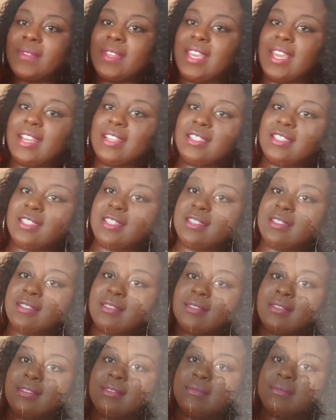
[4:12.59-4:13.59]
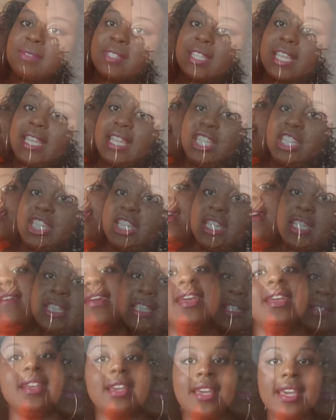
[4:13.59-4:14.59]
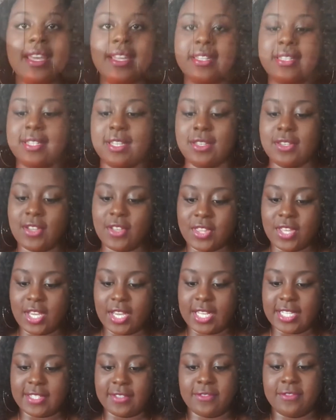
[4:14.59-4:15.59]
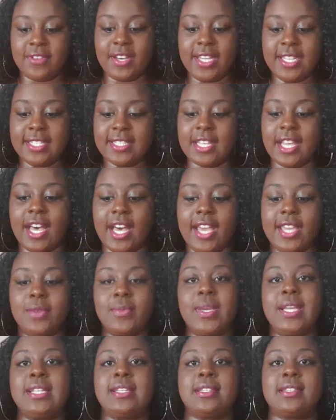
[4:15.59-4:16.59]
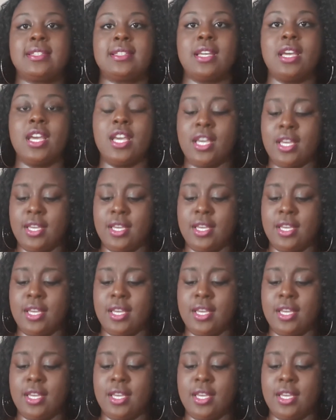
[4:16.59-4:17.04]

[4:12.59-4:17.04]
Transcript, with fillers: Last item then is what I'm wearing. It's a Vice high waist